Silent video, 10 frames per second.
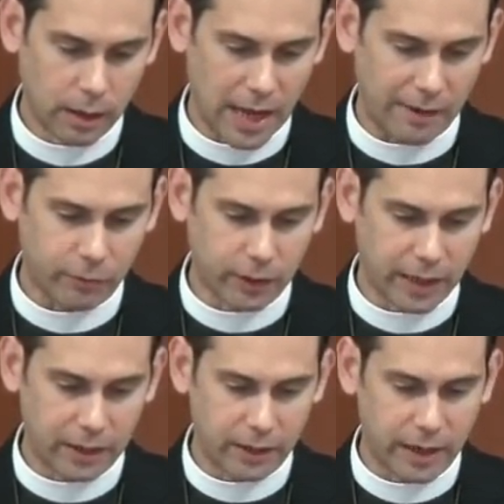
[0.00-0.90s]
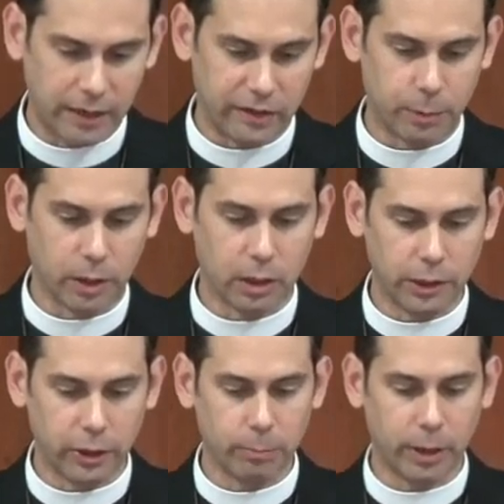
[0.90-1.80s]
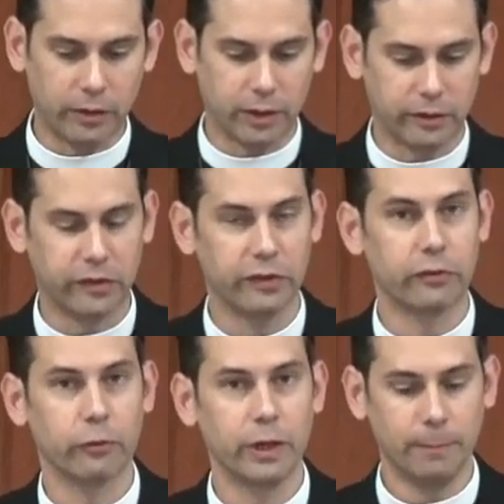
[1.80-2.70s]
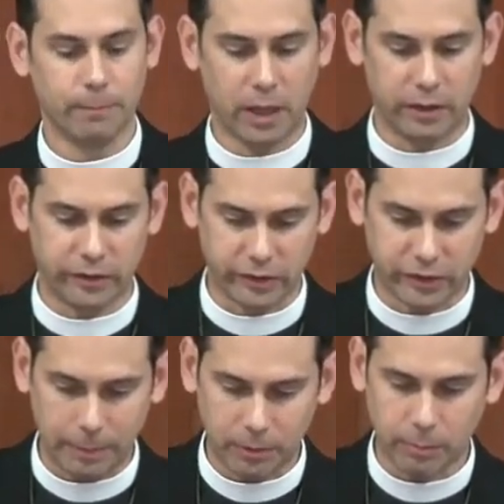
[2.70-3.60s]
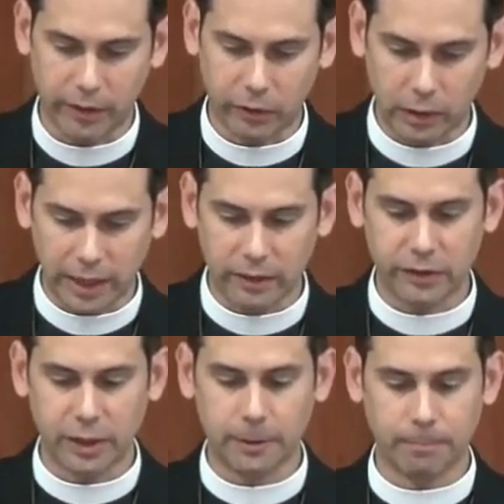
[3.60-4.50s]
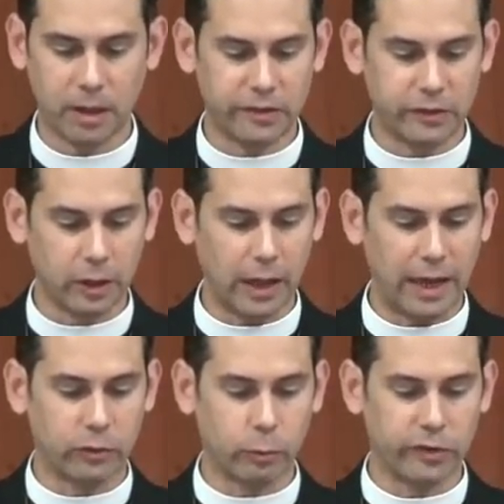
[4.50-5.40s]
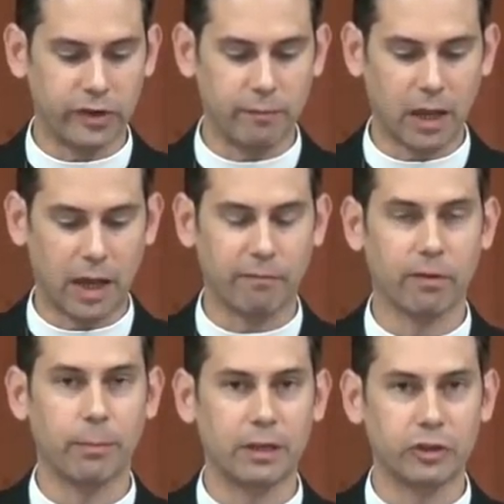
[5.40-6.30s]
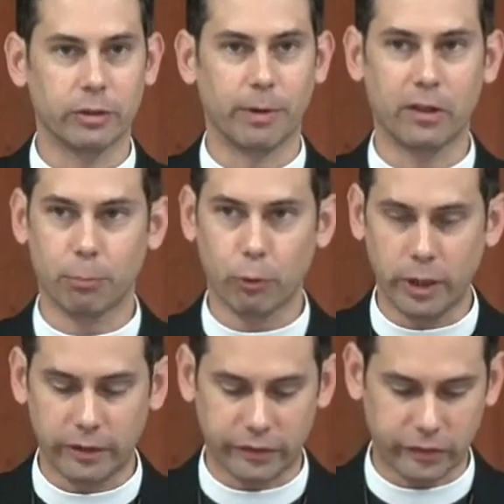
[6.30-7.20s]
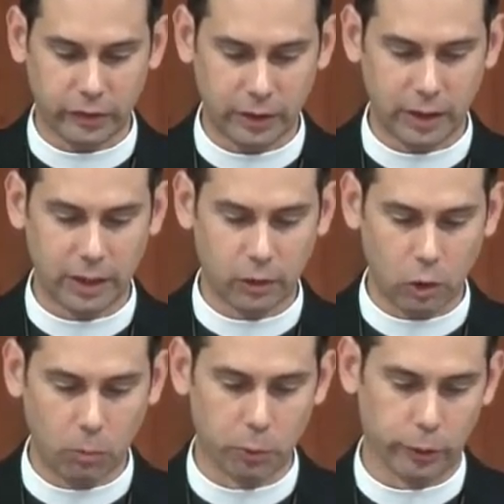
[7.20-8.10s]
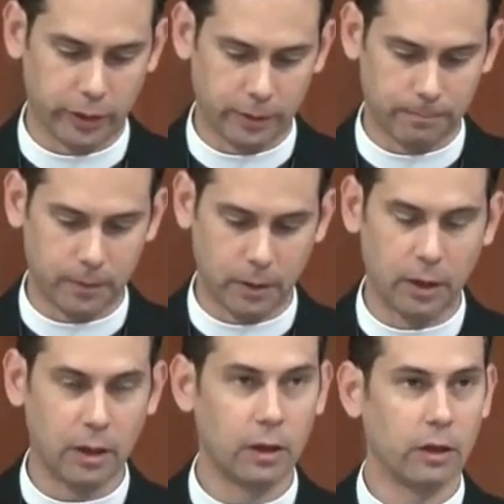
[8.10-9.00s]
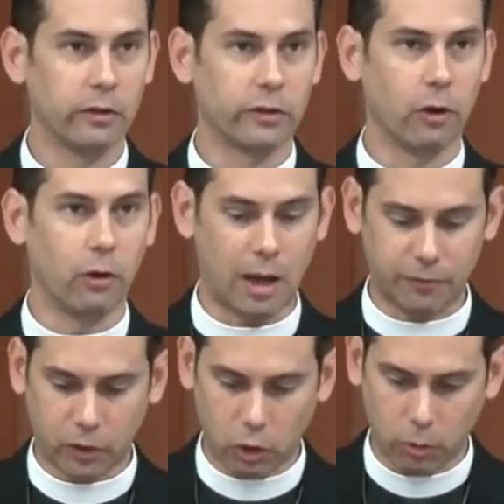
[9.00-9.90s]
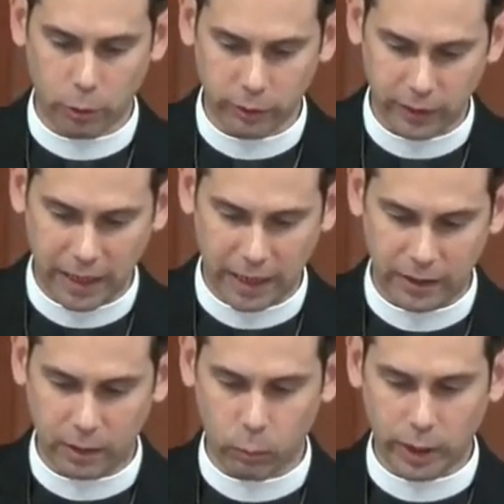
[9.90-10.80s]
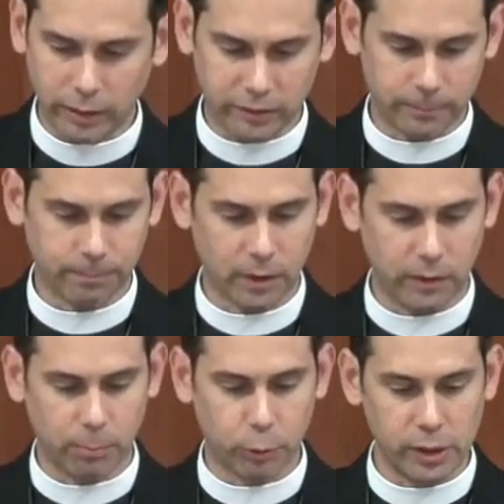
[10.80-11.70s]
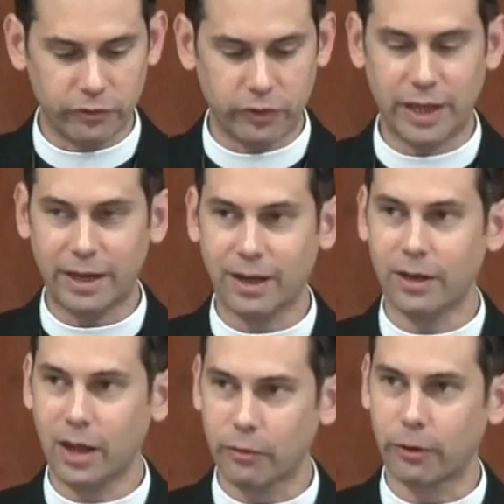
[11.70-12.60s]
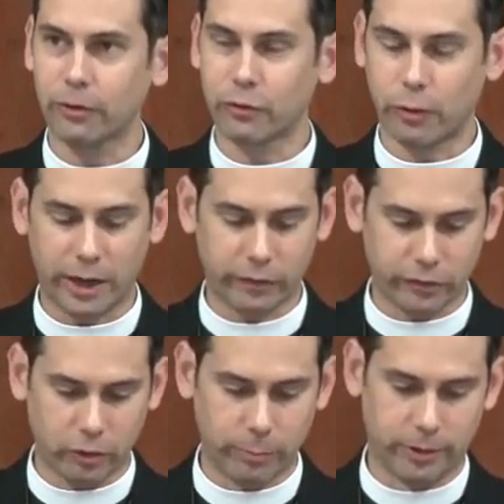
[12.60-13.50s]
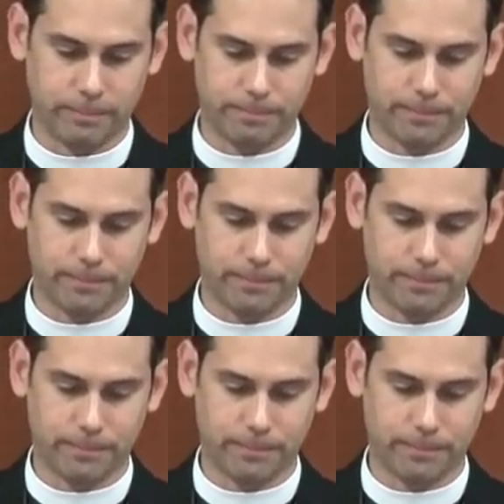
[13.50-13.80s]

After the candidate has been cleared by the consistory and is accepted by the laity, he still had to receive confirmation by the prince in Coburg. So off to Coburg the candidate went, and there preached yet another trial sermon.